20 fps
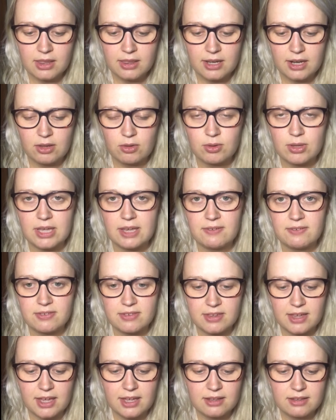little gift
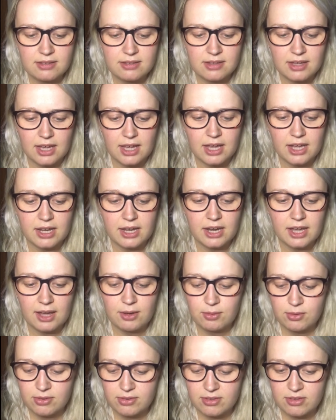sets, and
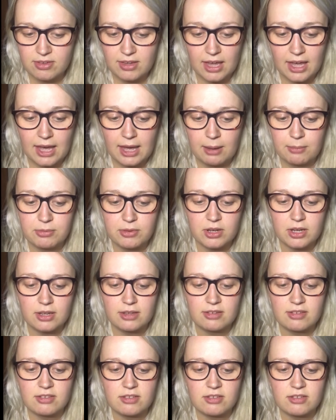I was absolutely